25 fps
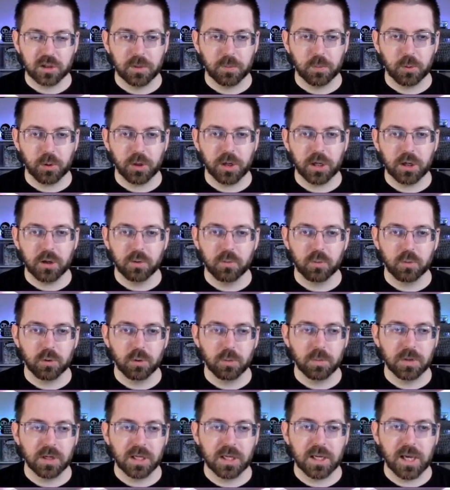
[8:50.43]
a pretty good
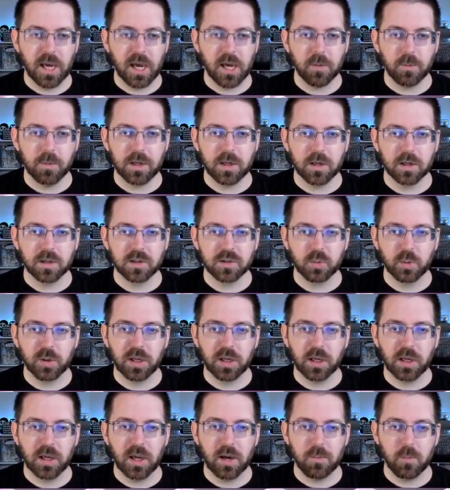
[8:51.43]
room to get because we
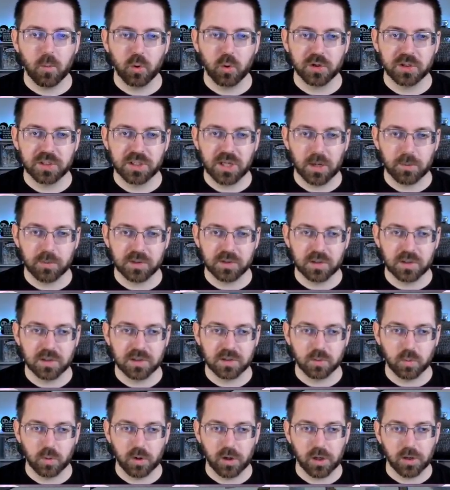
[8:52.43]
can get more steps
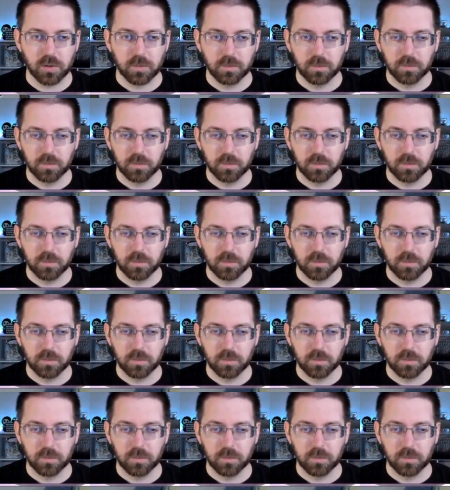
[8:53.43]
this way.